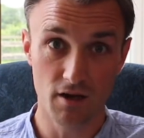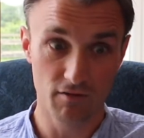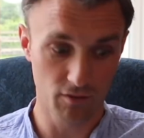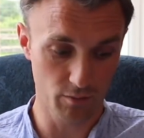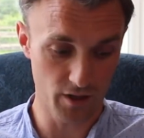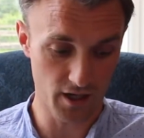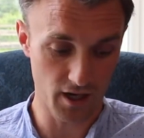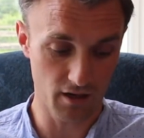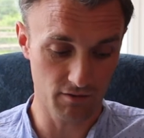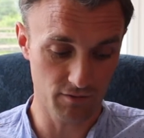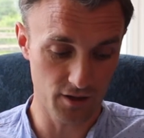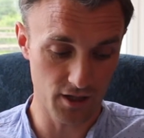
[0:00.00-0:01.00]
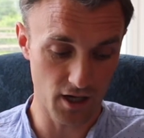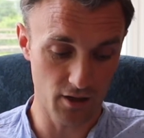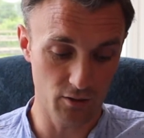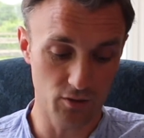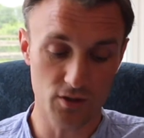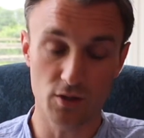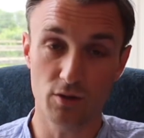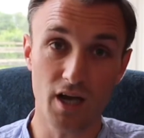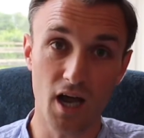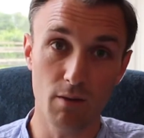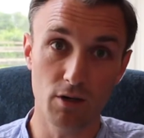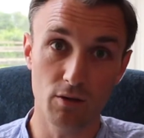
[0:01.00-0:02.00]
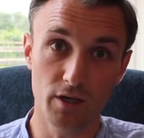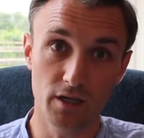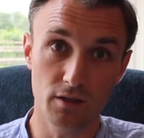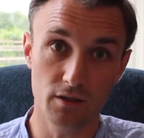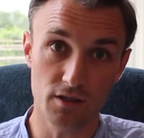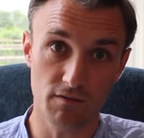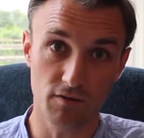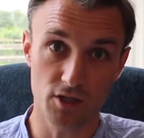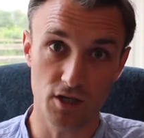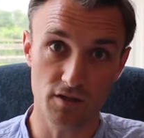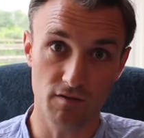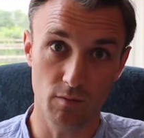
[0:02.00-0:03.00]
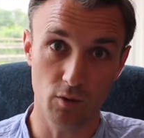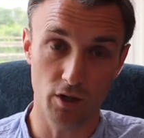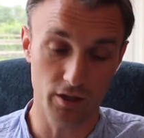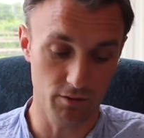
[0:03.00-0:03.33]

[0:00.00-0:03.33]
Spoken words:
for Mick Halford and also Cabo Hills for Joseph O'Brien,